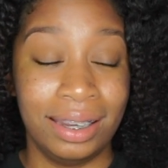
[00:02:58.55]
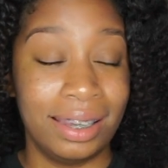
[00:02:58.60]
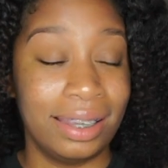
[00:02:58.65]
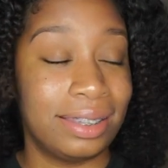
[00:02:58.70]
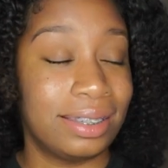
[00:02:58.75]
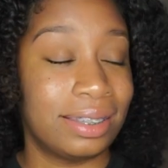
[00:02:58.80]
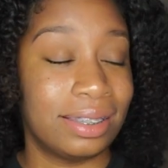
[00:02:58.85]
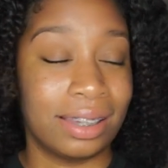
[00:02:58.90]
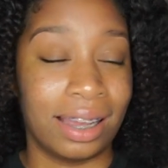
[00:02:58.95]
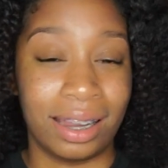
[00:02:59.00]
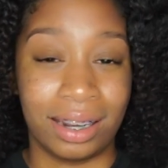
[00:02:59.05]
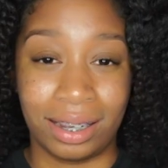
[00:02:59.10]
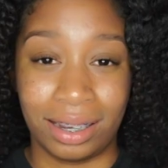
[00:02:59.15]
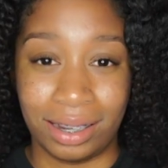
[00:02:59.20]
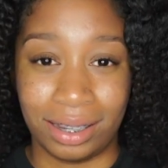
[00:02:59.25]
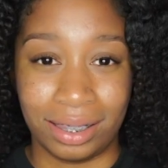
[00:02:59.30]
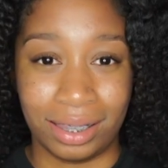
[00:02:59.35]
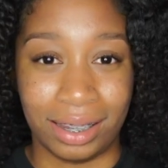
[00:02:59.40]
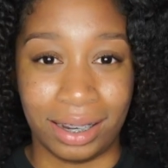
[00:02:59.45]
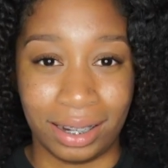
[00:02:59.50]
it's not a
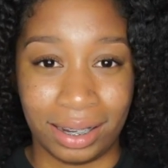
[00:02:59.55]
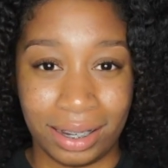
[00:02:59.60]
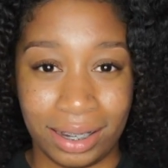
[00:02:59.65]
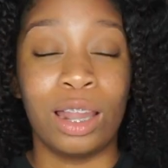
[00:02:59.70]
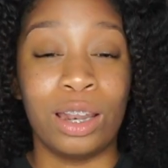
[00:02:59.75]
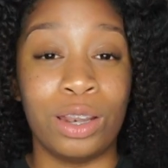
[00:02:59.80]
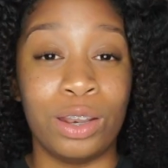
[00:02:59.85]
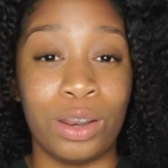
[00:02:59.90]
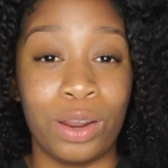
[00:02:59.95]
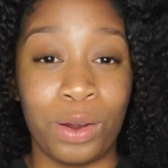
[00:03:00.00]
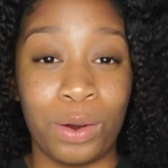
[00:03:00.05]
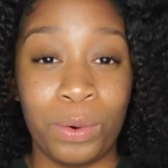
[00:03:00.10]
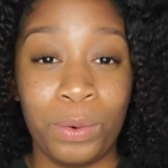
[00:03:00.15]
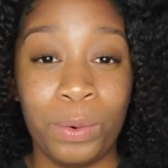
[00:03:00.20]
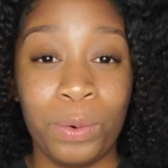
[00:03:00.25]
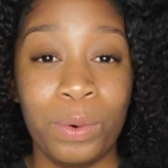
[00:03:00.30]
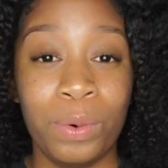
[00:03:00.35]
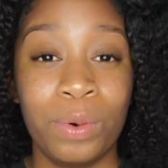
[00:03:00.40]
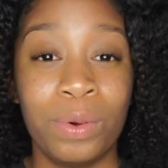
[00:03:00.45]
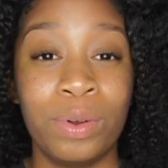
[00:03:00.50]
good look.
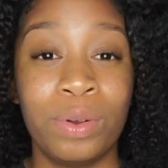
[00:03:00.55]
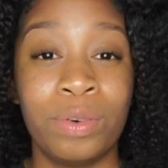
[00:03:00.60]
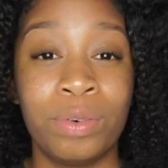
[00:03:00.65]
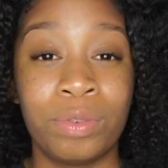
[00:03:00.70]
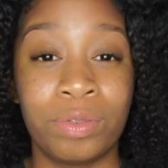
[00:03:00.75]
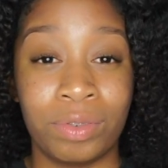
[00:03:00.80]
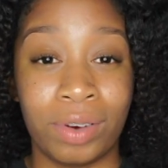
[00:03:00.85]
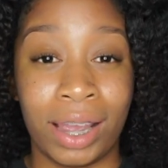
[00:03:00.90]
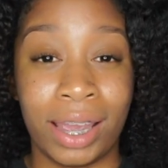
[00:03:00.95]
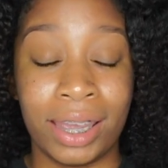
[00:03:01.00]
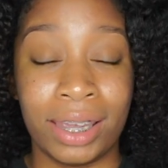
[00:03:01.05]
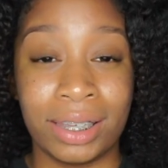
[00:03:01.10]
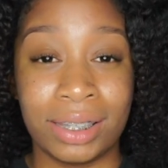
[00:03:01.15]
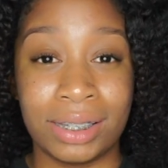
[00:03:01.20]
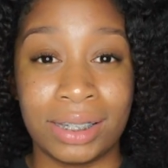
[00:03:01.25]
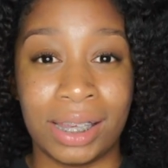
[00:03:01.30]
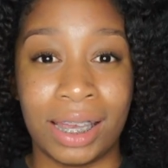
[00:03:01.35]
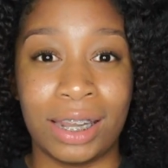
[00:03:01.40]
No ranks